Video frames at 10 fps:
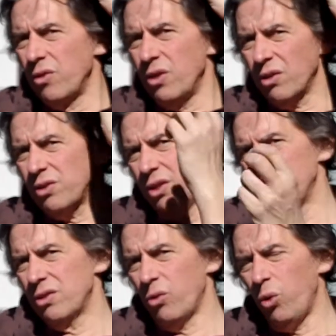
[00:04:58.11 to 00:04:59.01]

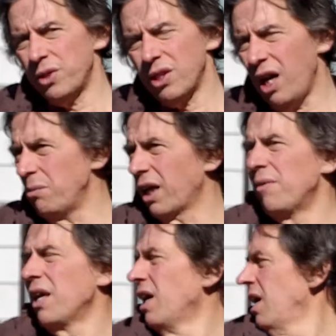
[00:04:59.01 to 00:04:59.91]
nonsense all the time?
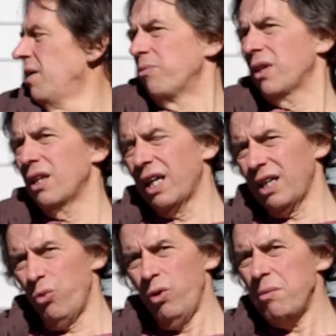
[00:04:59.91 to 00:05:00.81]
Like
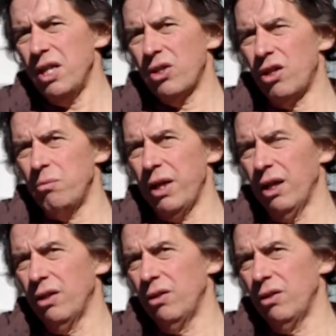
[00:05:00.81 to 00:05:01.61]
women in combat.